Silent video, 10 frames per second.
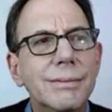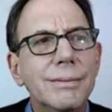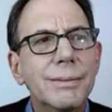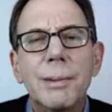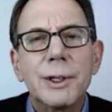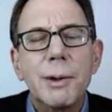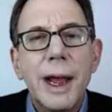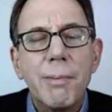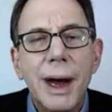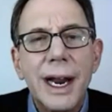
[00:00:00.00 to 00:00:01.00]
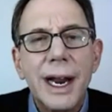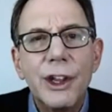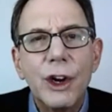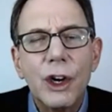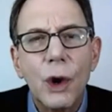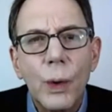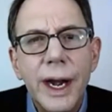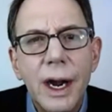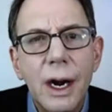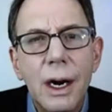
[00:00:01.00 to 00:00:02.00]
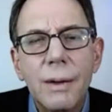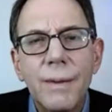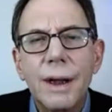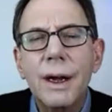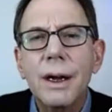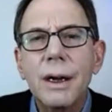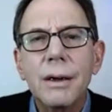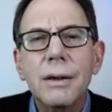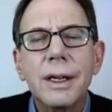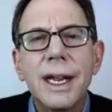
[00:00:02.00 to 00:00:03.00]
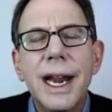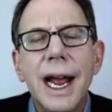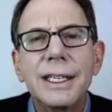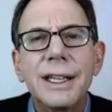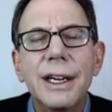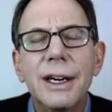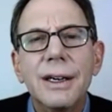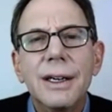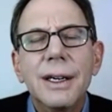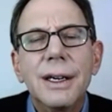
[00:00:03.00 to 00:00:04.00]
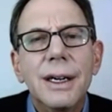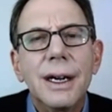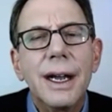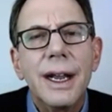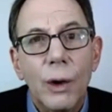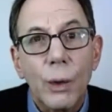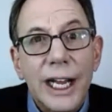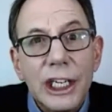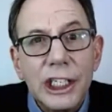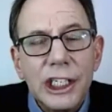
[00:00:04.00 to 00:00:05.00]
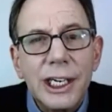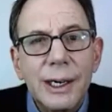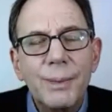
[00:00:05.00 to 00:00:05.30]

be able to make money in their career, uh, connect in their in a relationship.